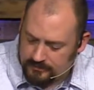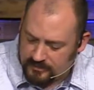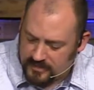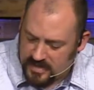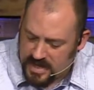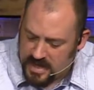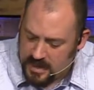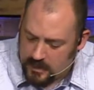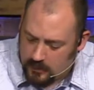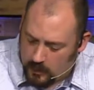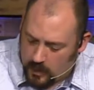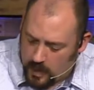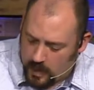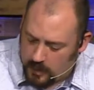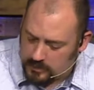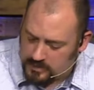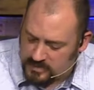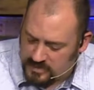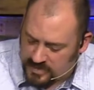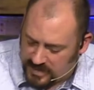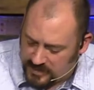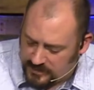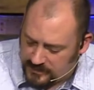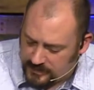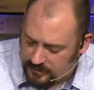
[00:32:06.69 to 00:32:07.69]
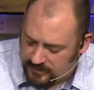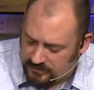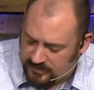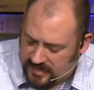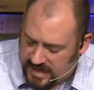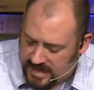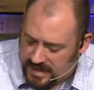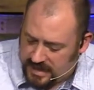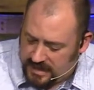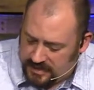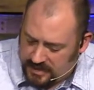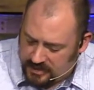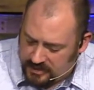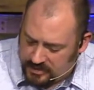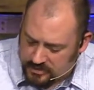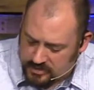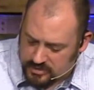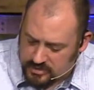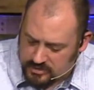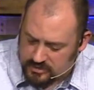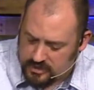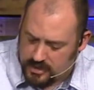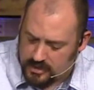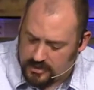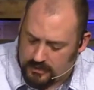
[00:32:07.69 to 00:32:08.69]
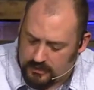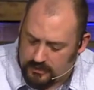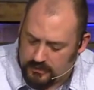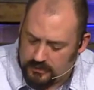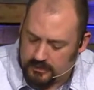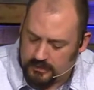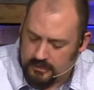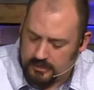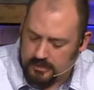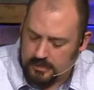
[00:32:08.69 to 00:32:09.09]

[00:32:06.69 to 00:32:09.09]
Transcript: He won't intervene in your struggle